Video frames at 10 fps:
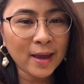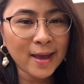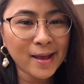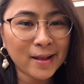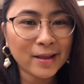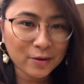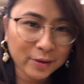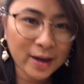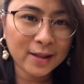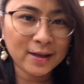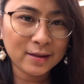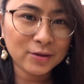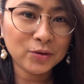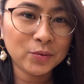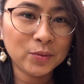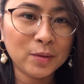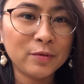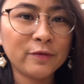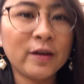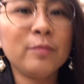and now we're headed to the
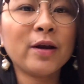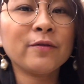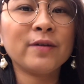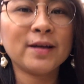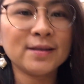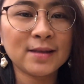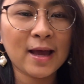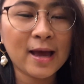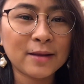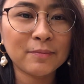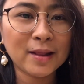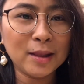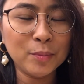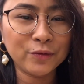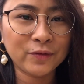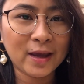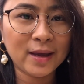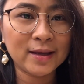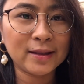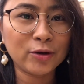buffet breakfast at Medley
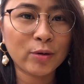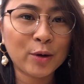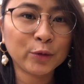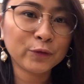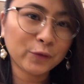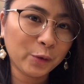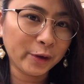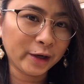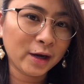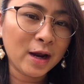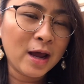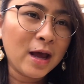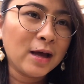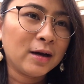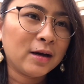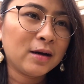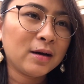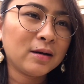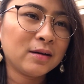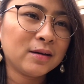Buffet in the ground floor.
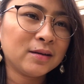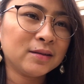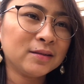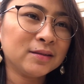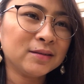Uh,